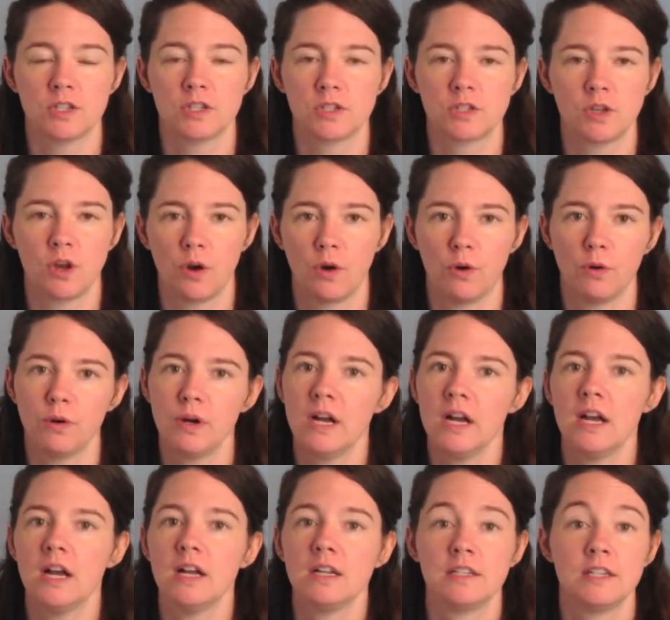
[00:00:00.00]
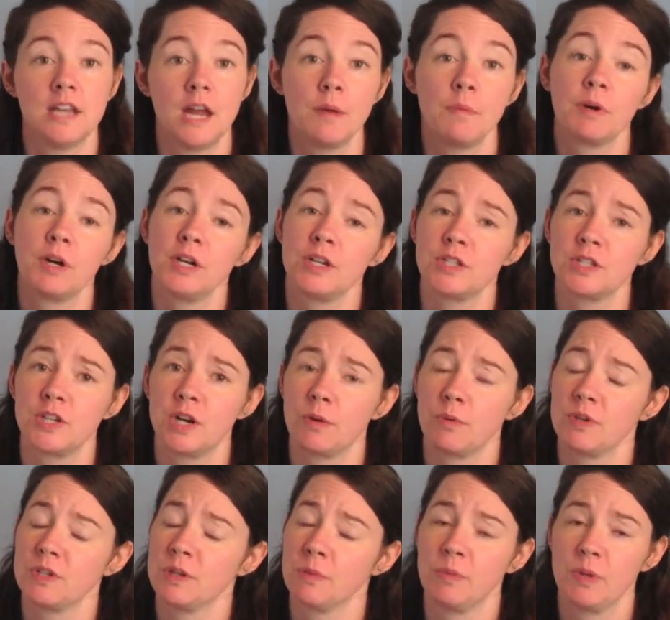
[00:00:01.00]
So today we're going to start
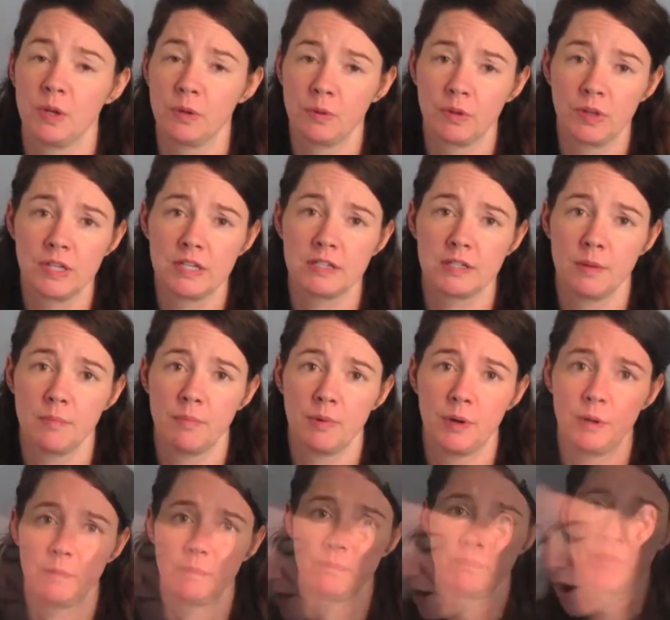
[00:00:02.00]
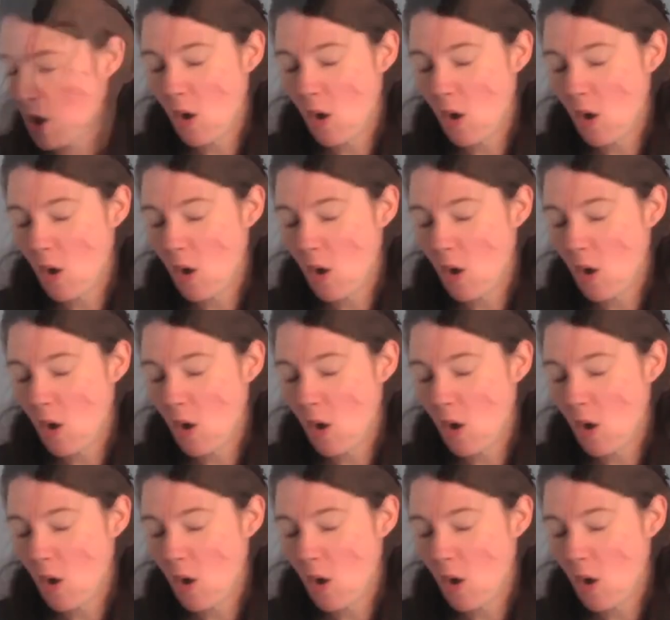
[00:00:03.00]
with something really simple.